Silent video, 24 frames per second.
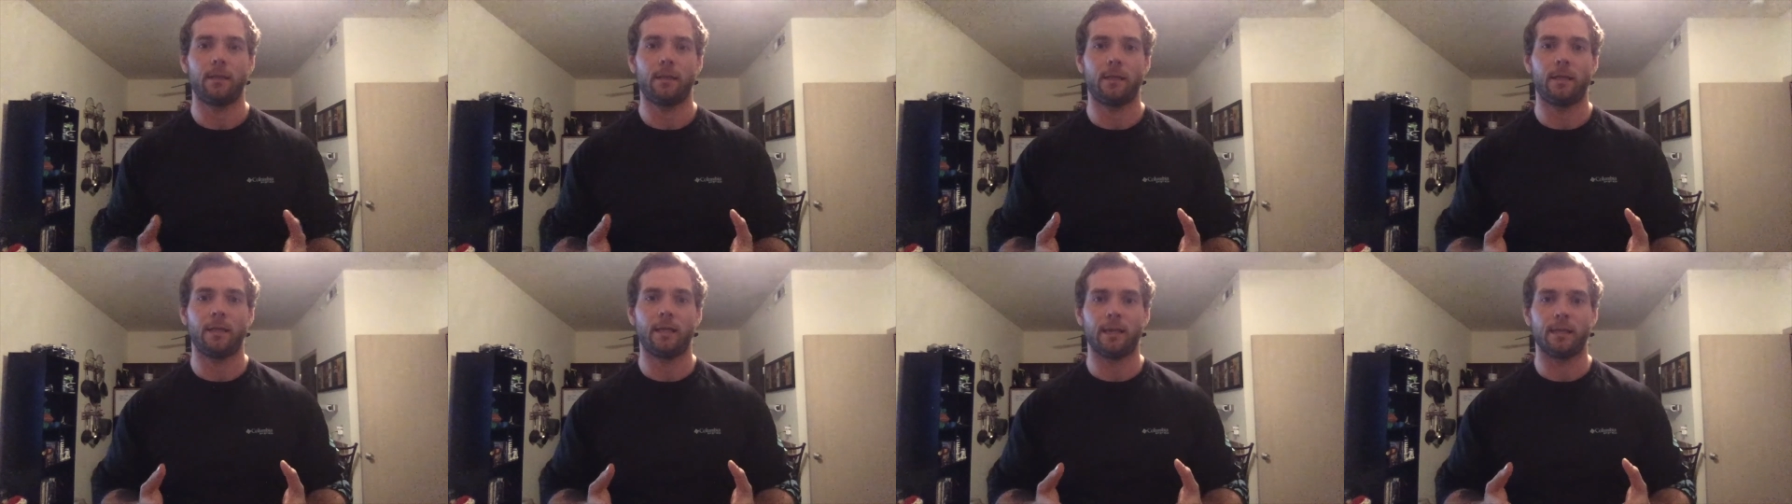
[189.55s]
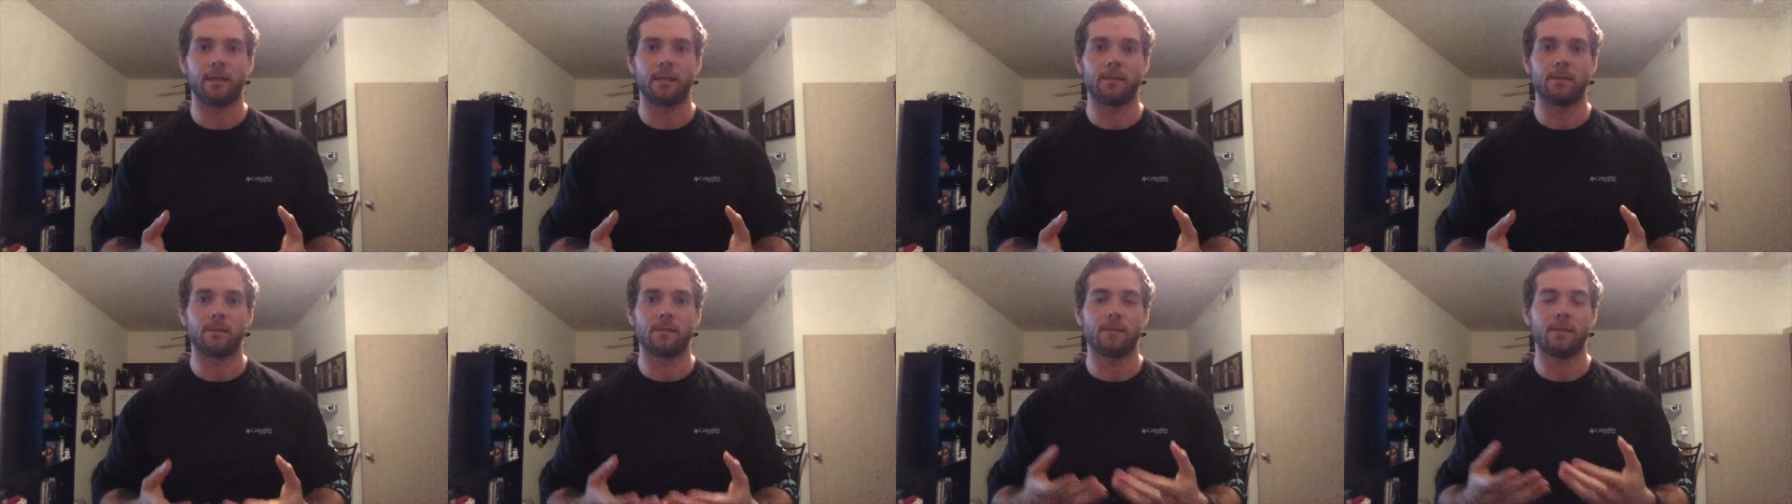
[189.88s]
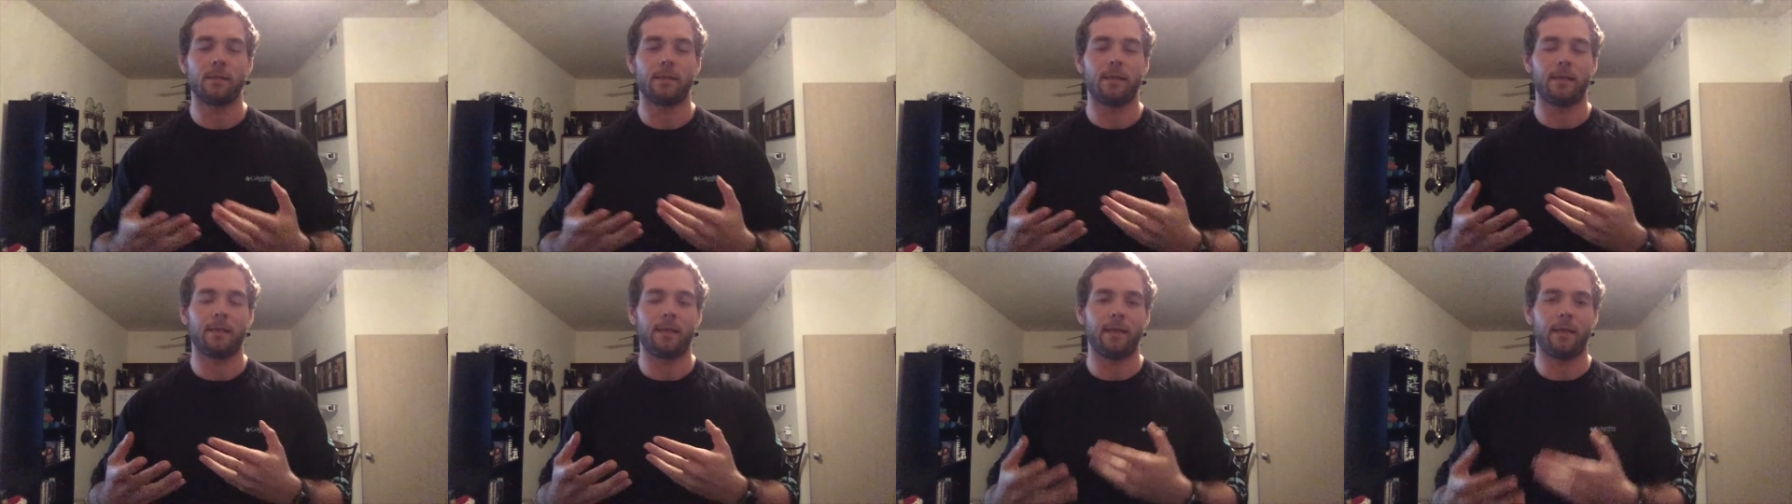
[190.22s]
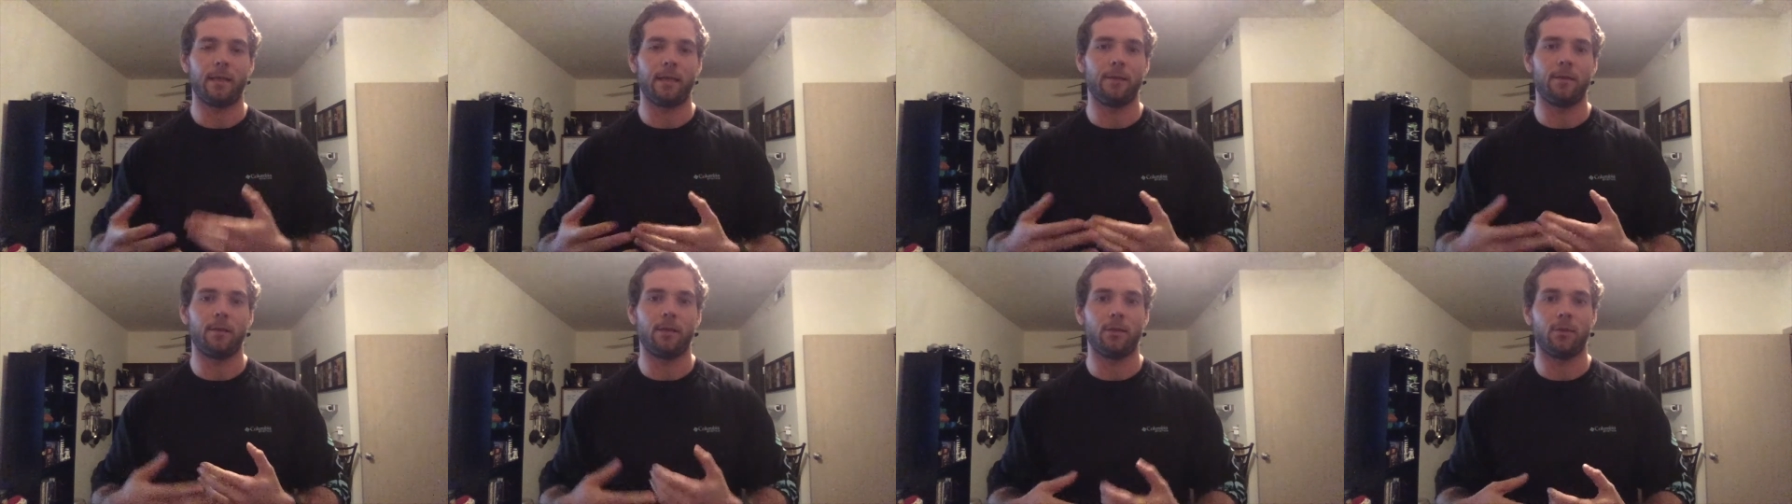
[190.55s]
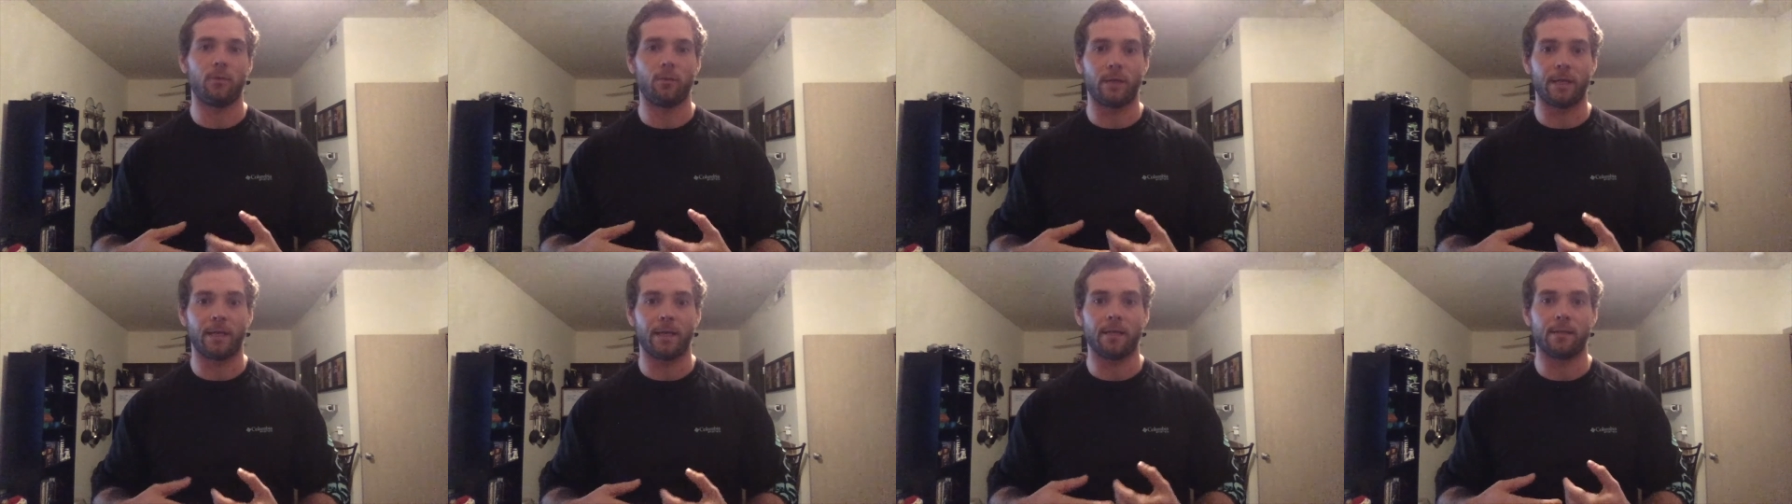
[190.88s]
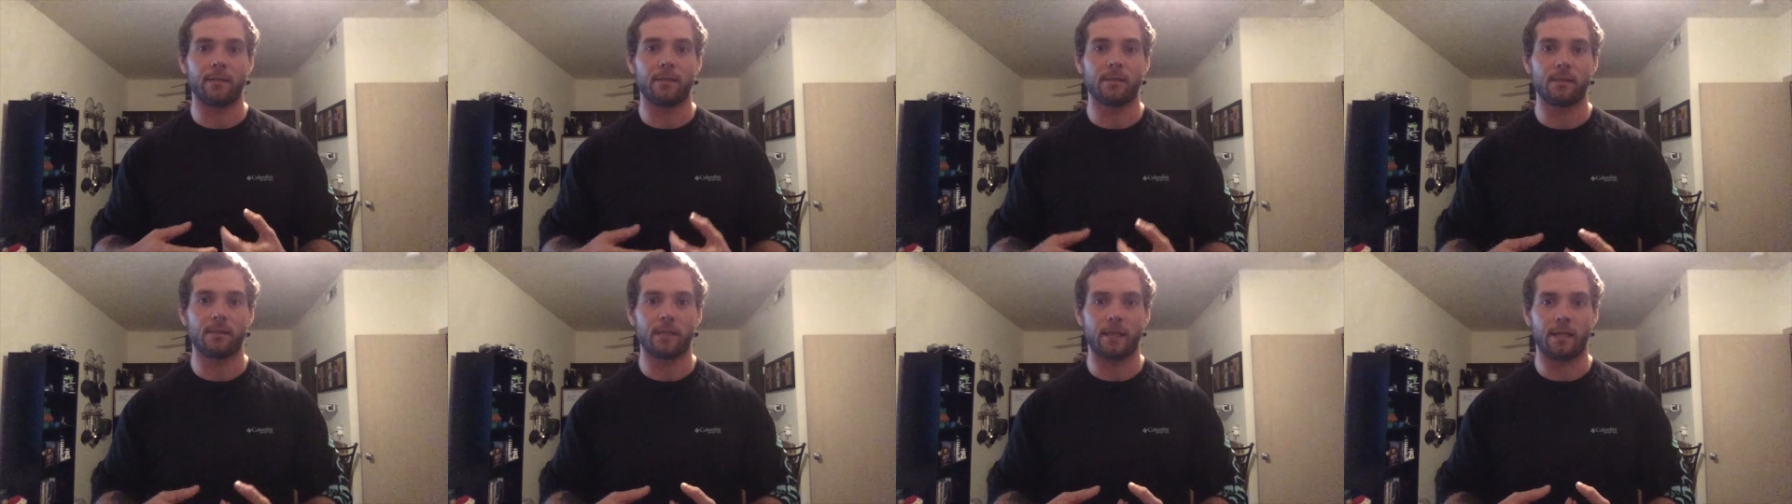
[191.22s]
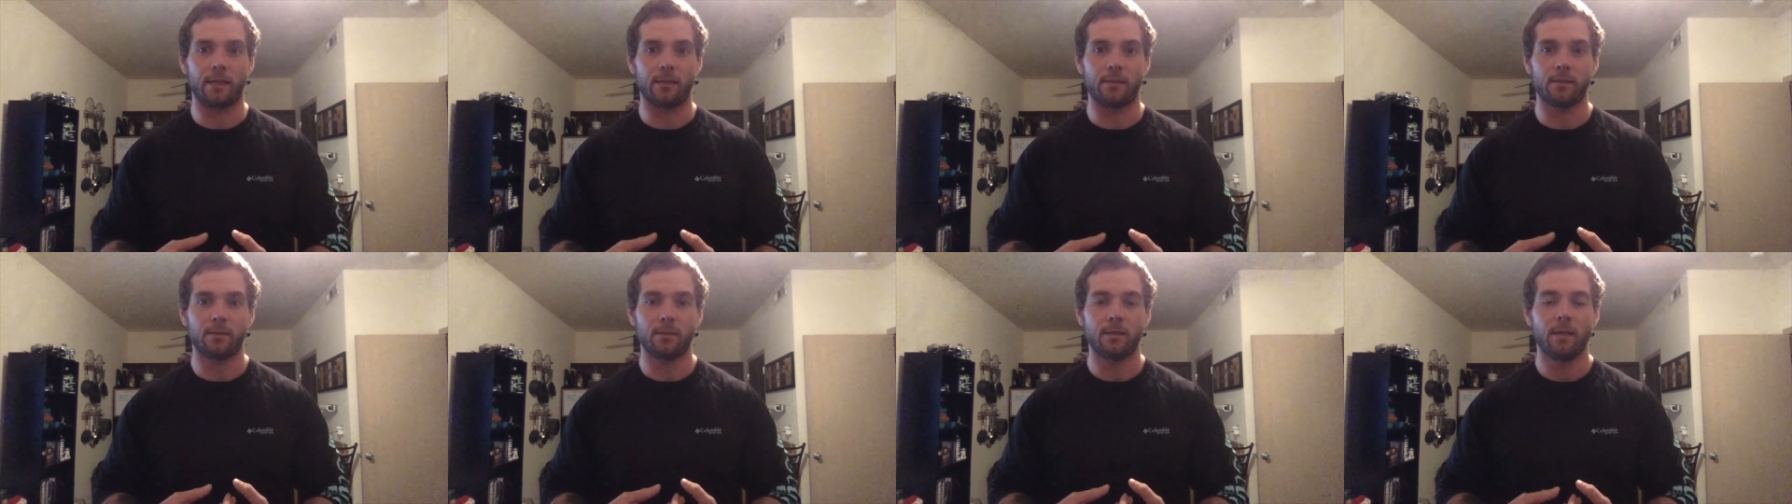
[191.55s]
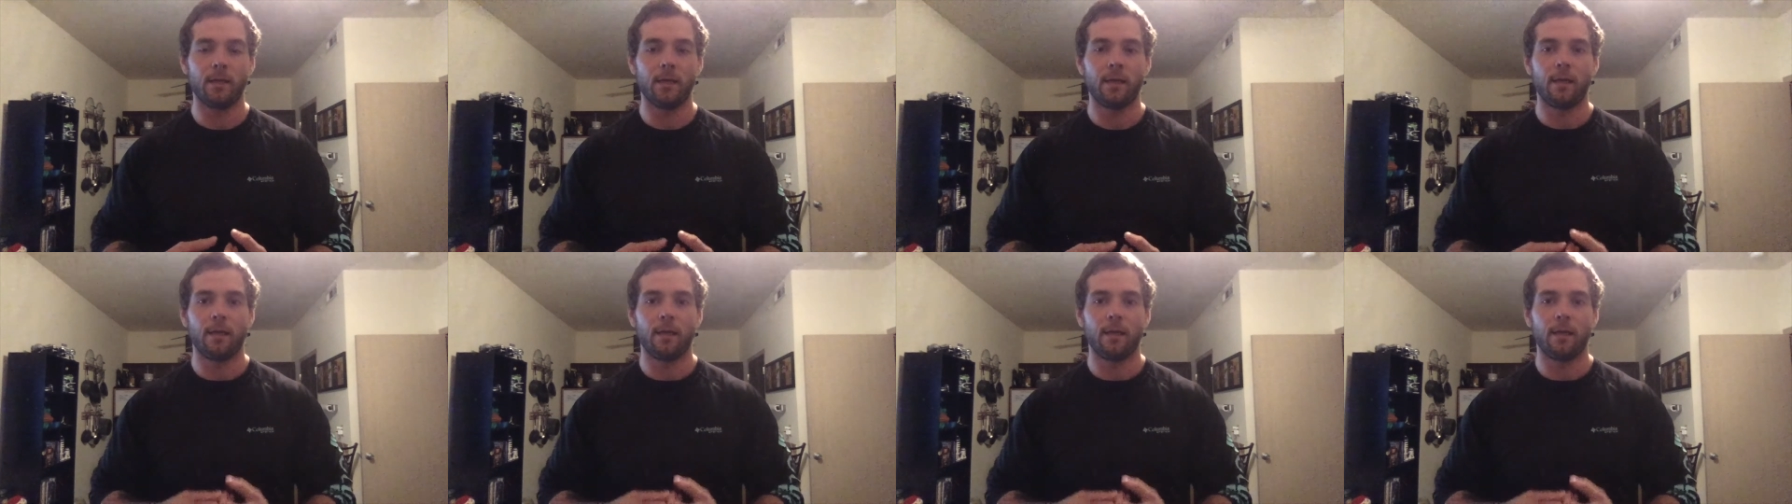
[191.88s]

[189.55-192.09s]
is in the United States.